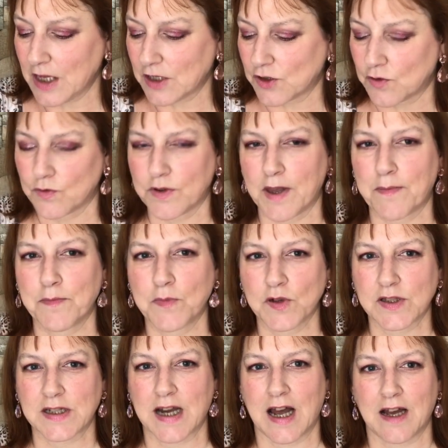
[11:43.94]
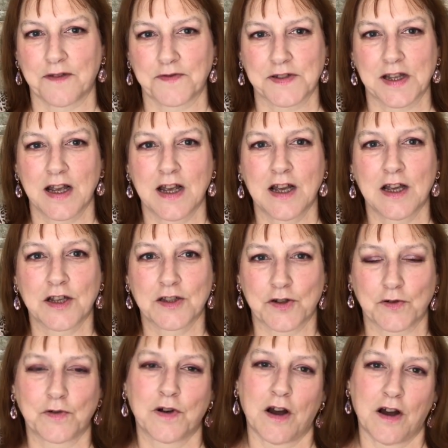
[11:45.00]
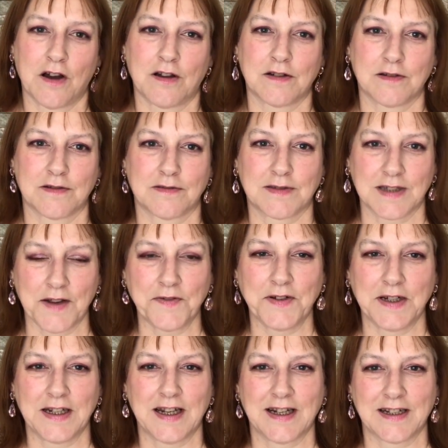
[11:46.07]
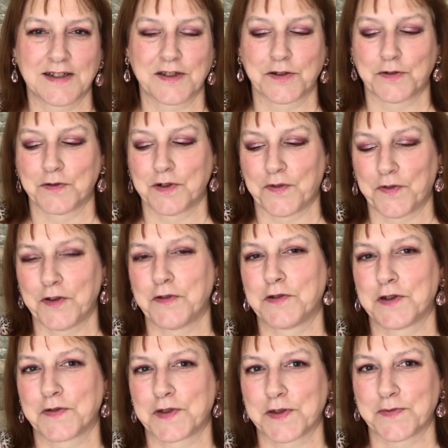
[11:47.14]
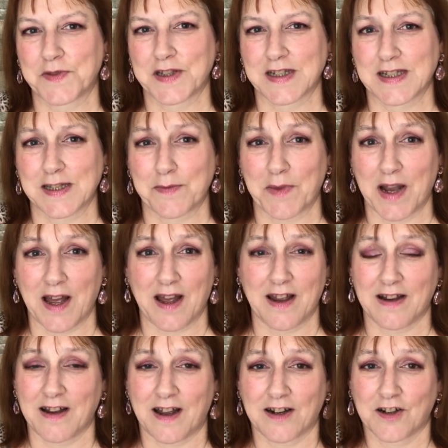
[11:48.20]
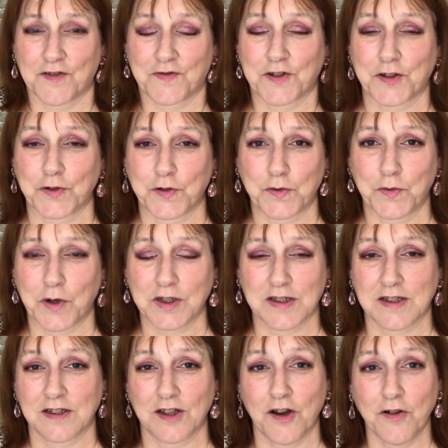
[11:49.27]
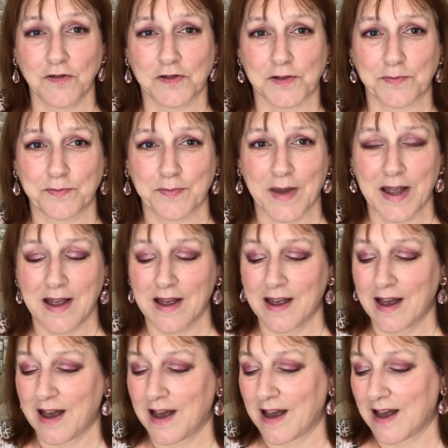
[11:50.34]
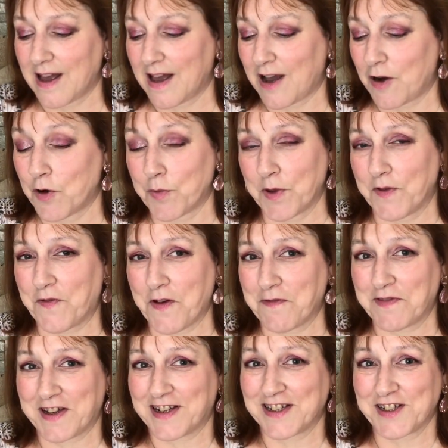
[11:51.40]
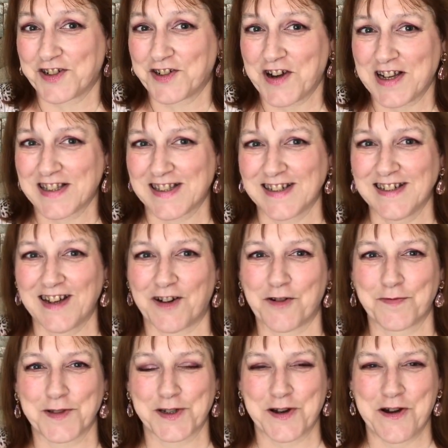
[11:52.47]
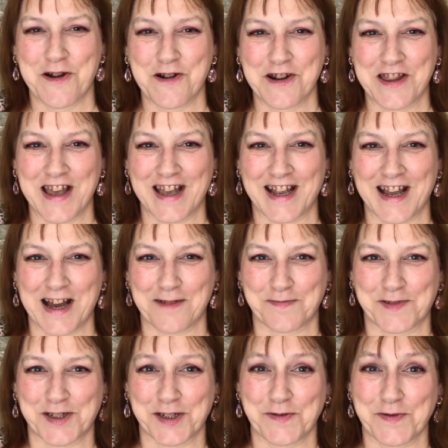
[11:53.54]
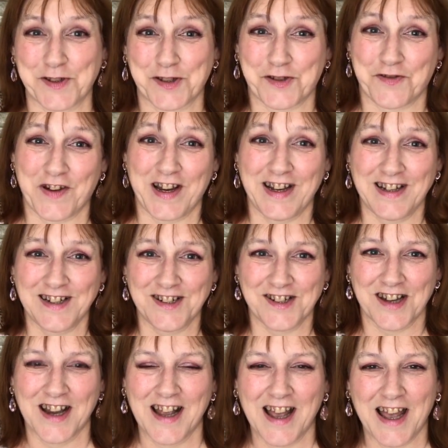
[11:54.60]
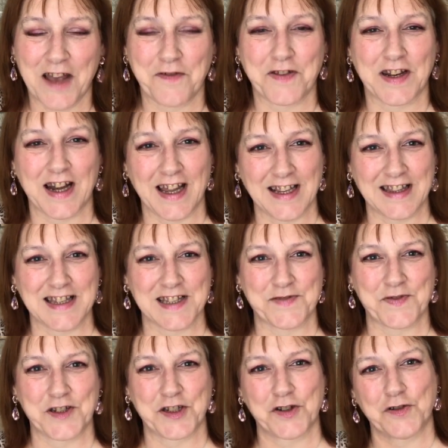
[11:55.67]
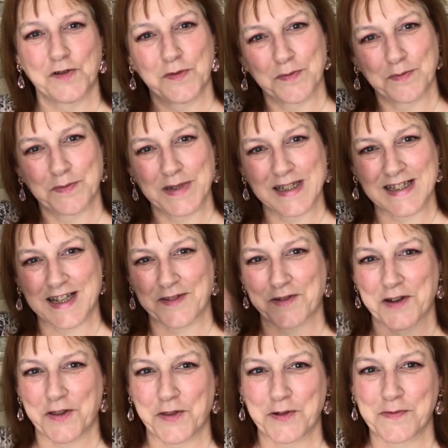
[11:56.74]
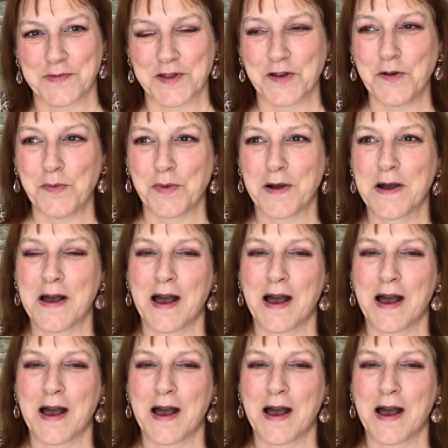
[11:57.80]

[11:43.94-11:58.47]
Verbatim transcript: So they're must-haves. So definitely let us know if you do something similar, and I'd love to know what's in yours. I hope you found that interesting. I hope you don't think I'm too strange. If you like this video, please give it a thumbs up.